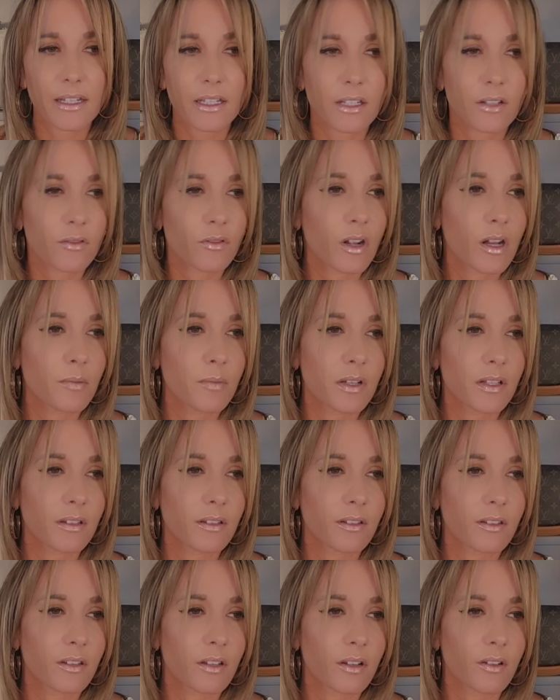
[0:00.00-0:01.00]
It can rob
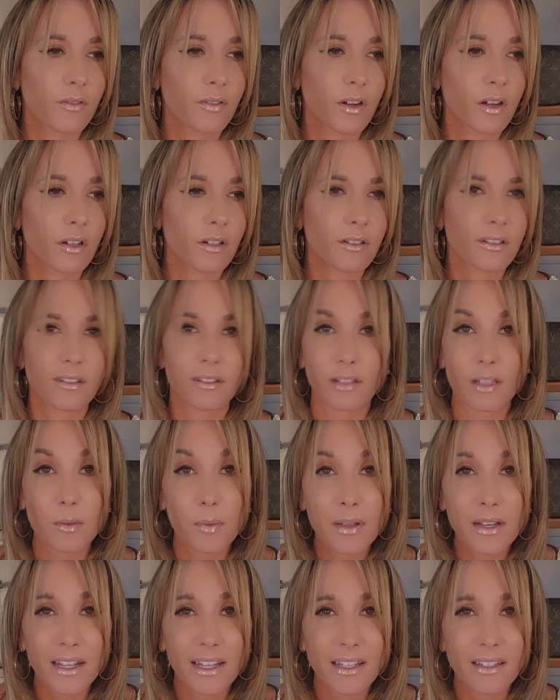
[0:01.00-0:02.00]
us of our sleep
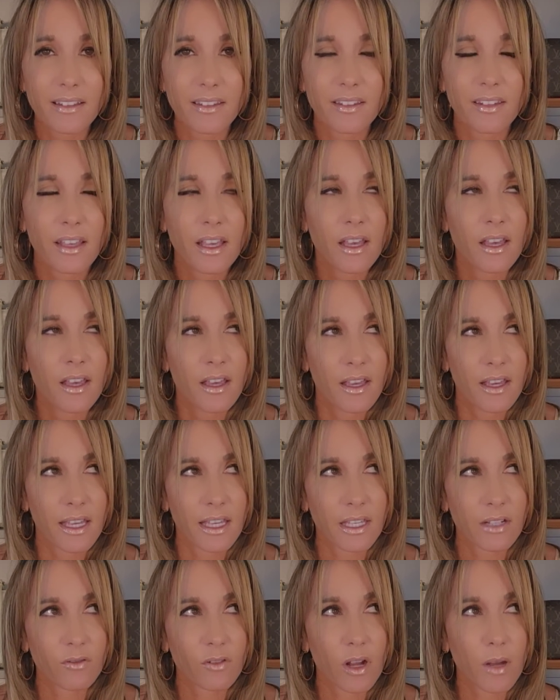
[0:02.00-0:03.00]
at night. It
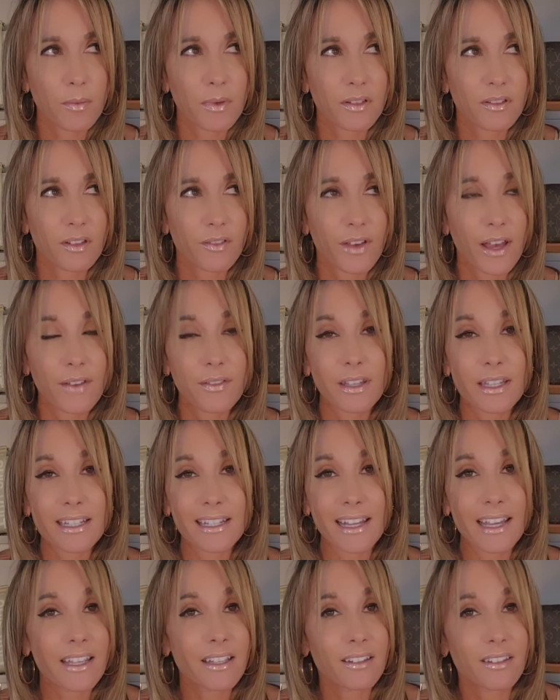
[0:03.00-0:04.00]
can rob us of having
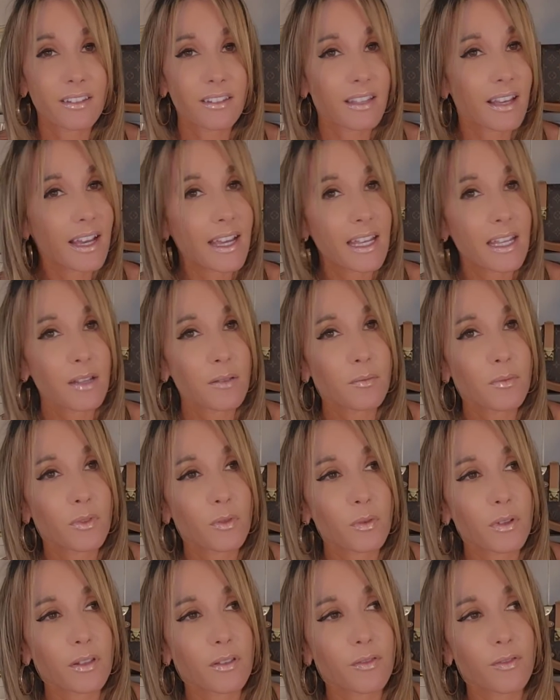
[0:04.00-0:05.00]
nice times
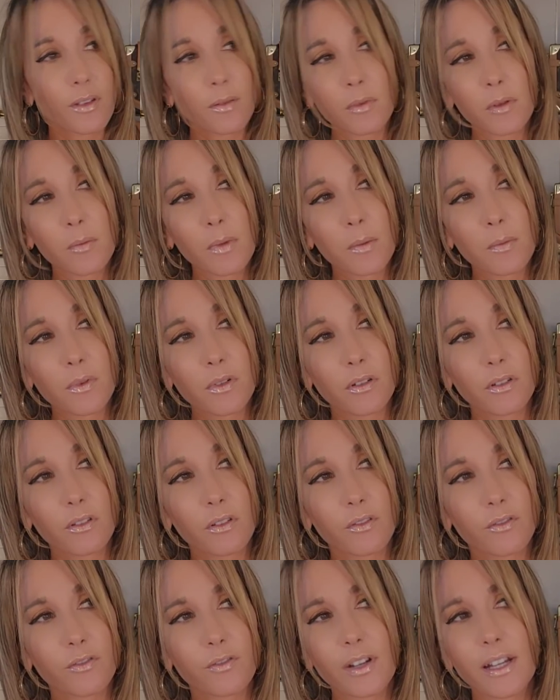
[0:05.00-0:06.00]
with family members
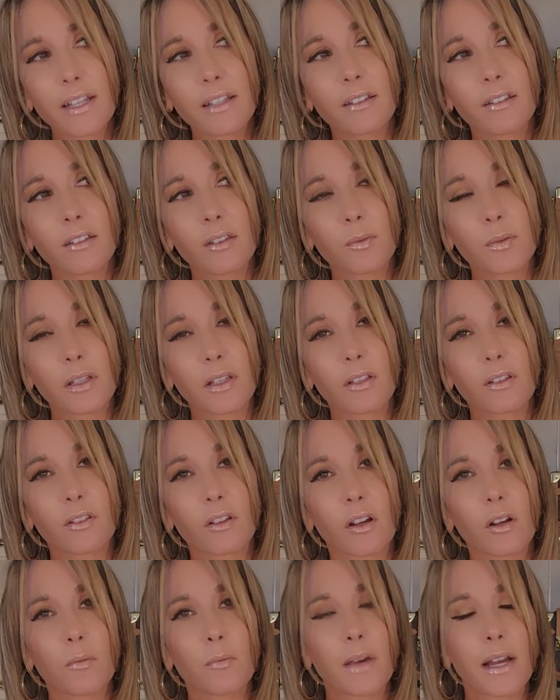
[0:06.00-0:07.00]
and friends because
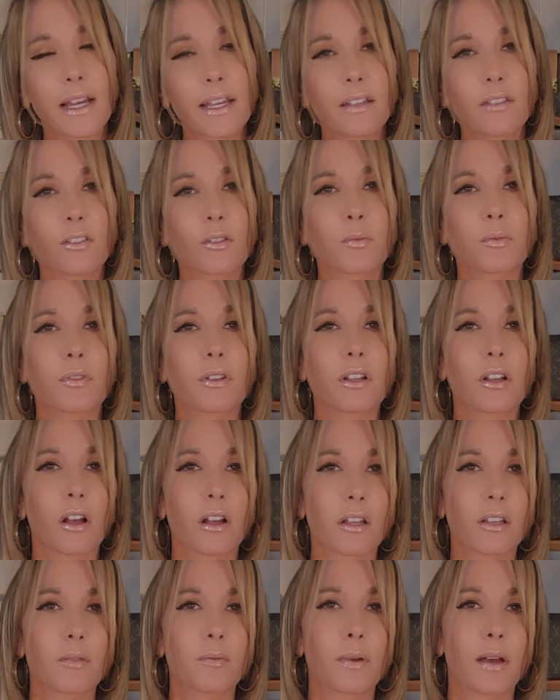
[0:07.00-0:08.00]
our minds are
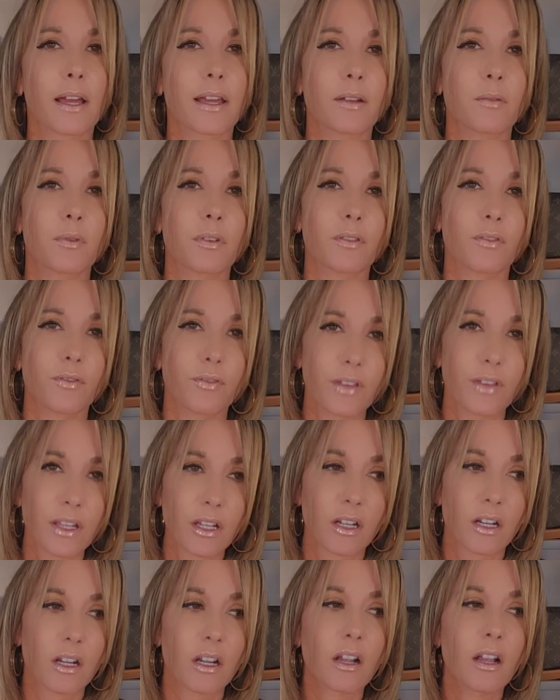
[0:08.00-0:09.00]
preoccupied with
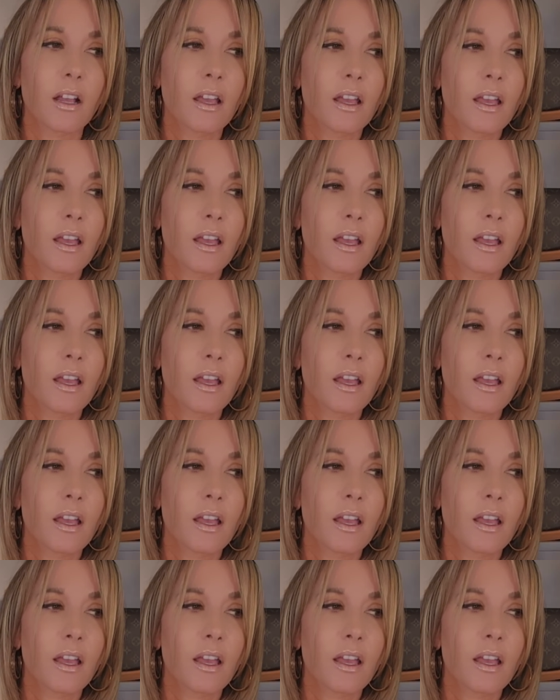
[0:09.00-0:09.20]
fear.